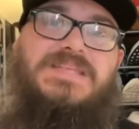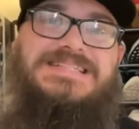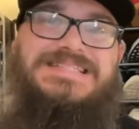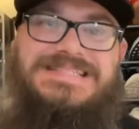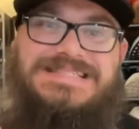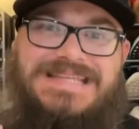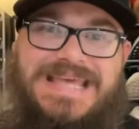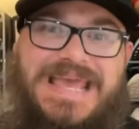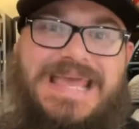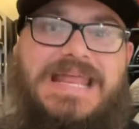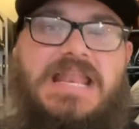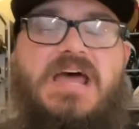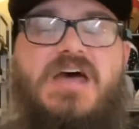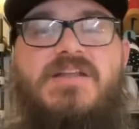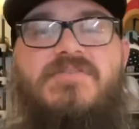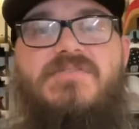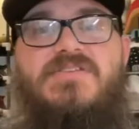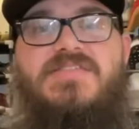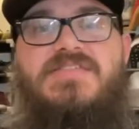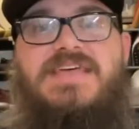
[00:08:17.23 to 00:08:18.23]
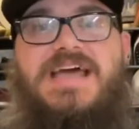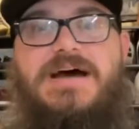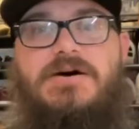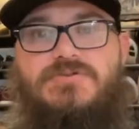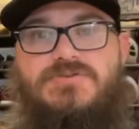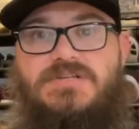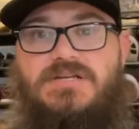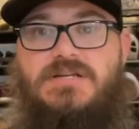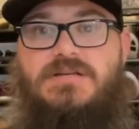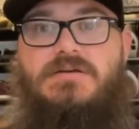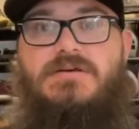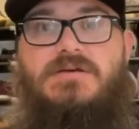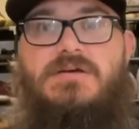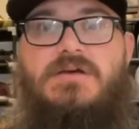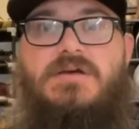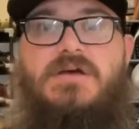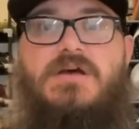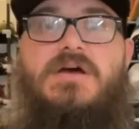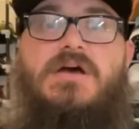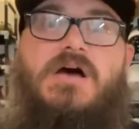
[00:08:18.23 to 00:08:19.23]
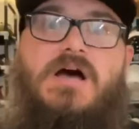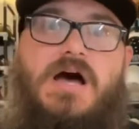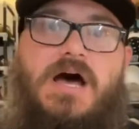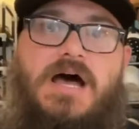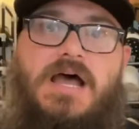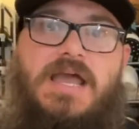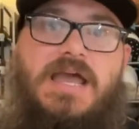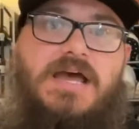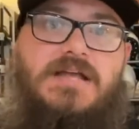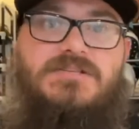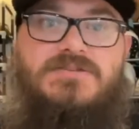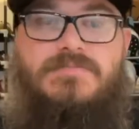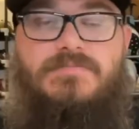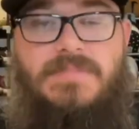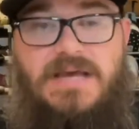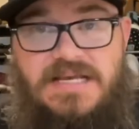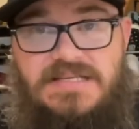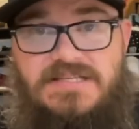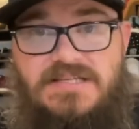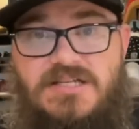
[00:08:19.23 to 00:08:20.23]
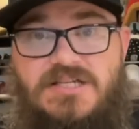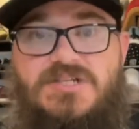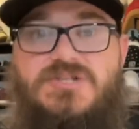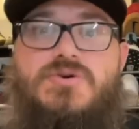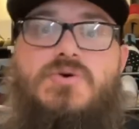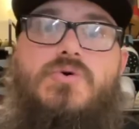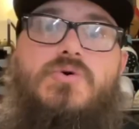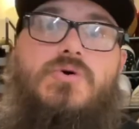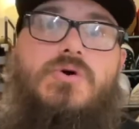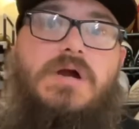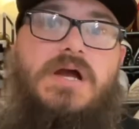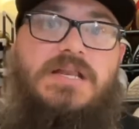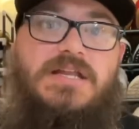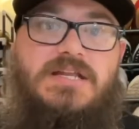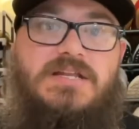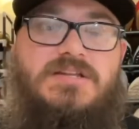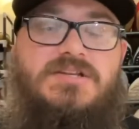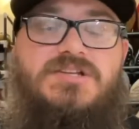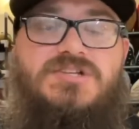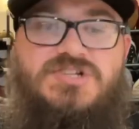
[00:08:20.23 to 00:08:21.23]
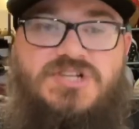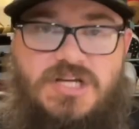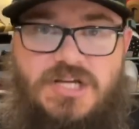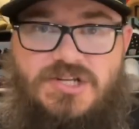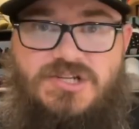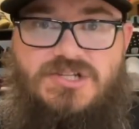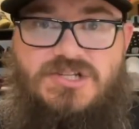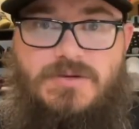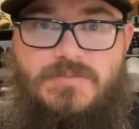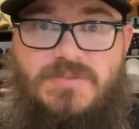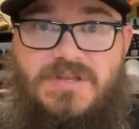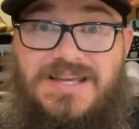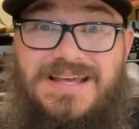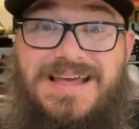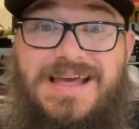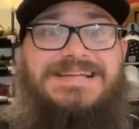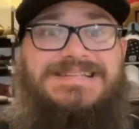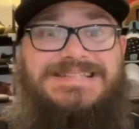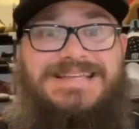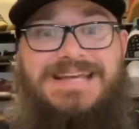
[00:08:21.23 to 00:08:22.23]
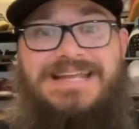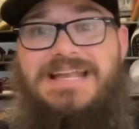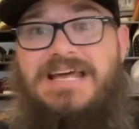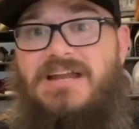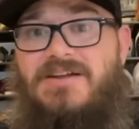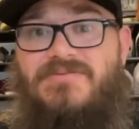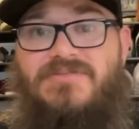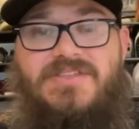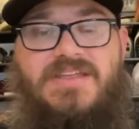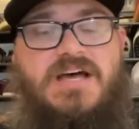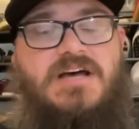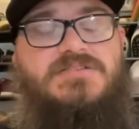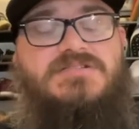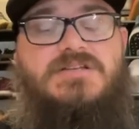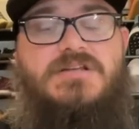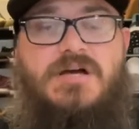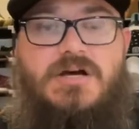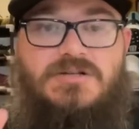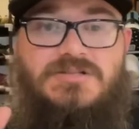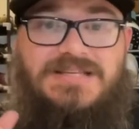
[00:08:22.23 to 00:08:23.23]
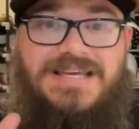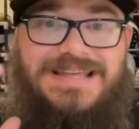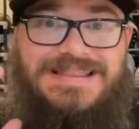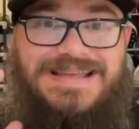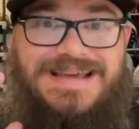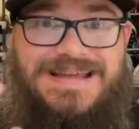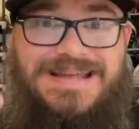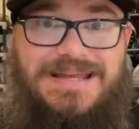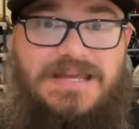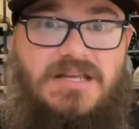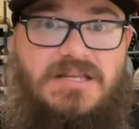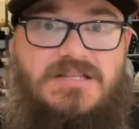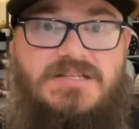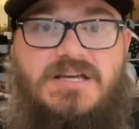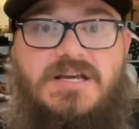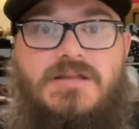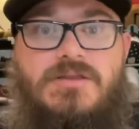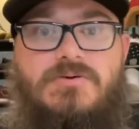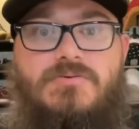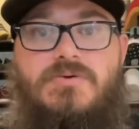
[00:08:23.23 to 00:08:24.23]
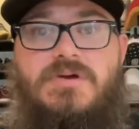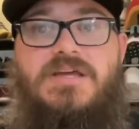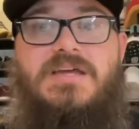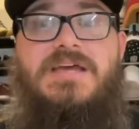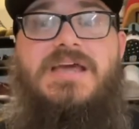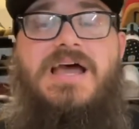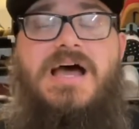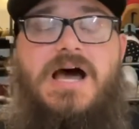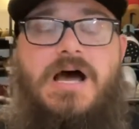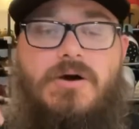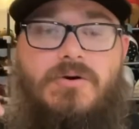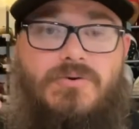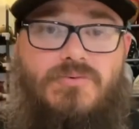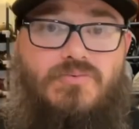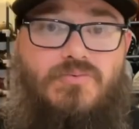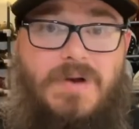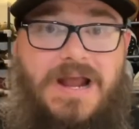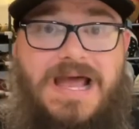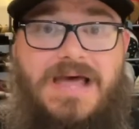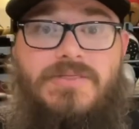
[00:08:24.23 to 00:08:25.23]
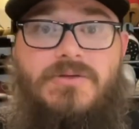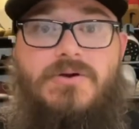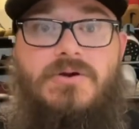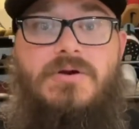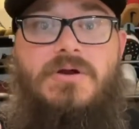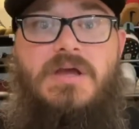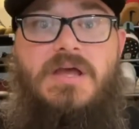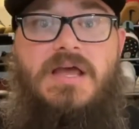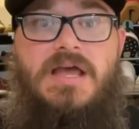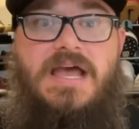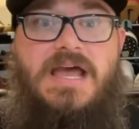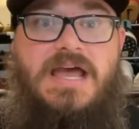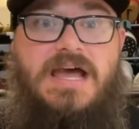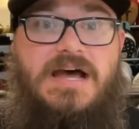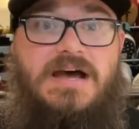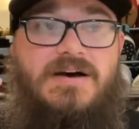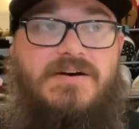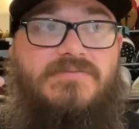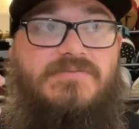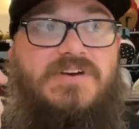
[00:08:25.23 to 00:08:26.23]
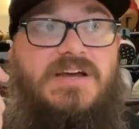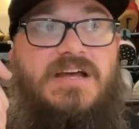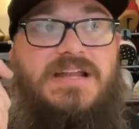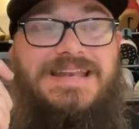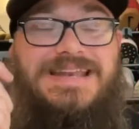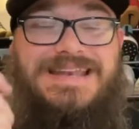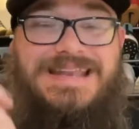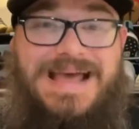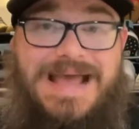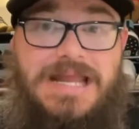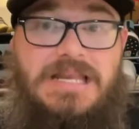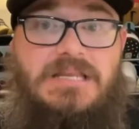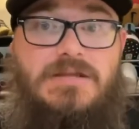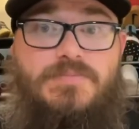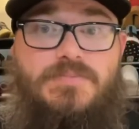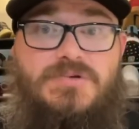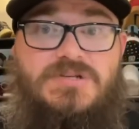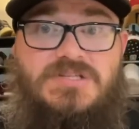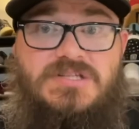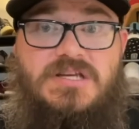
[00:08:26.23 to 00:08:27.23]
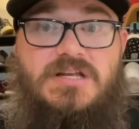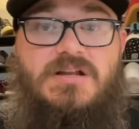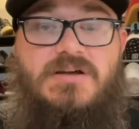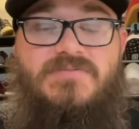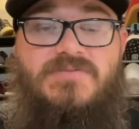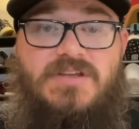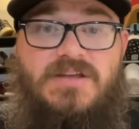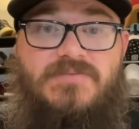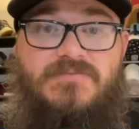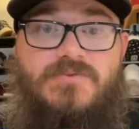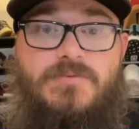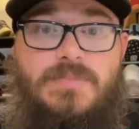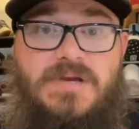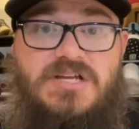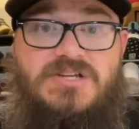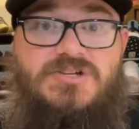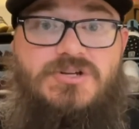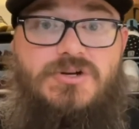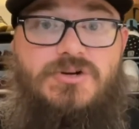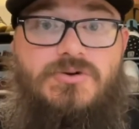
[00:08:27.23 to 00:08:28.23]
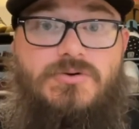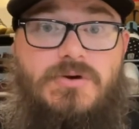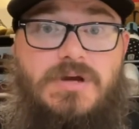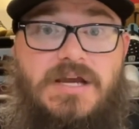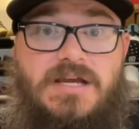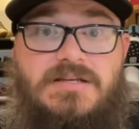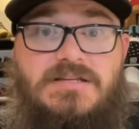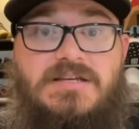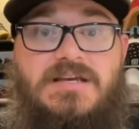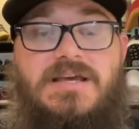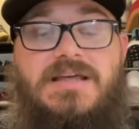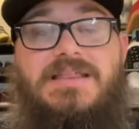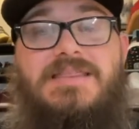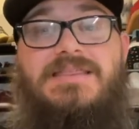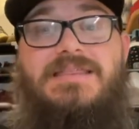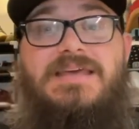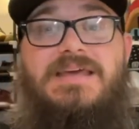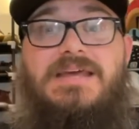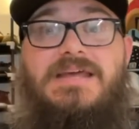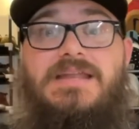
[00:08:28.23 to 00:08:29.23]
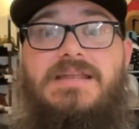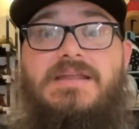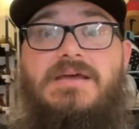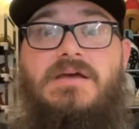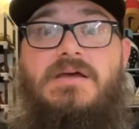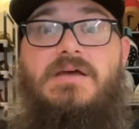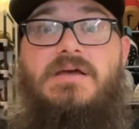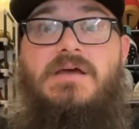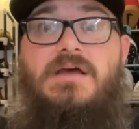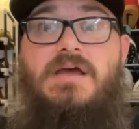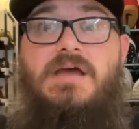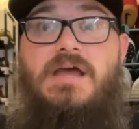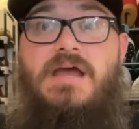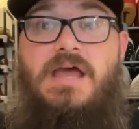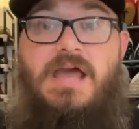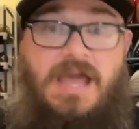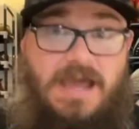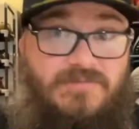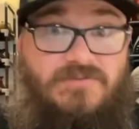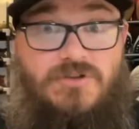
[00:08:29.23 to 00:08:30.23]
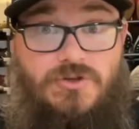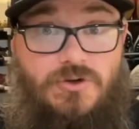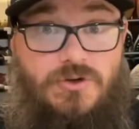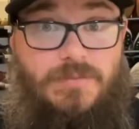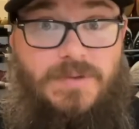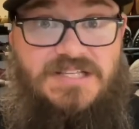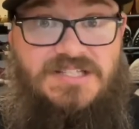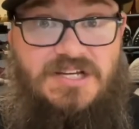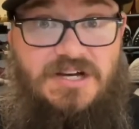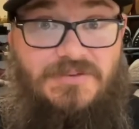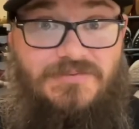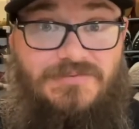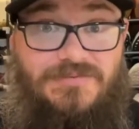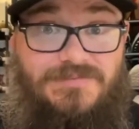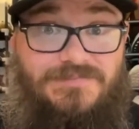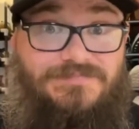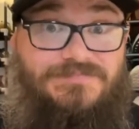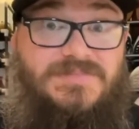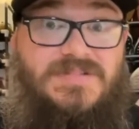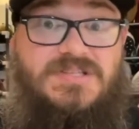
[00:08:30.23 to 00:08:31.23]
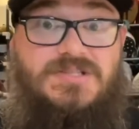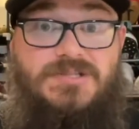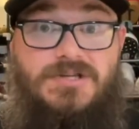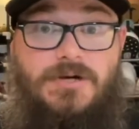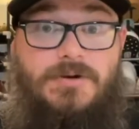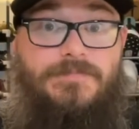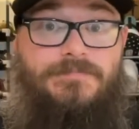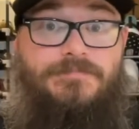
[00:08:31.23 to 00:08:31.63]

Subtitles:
10 out of 1,000 I had to message or I needed to change something. 10 out of 1,000, I'll take that any day of the week. I would rather have 90% of the information correct than have to do it myself. So,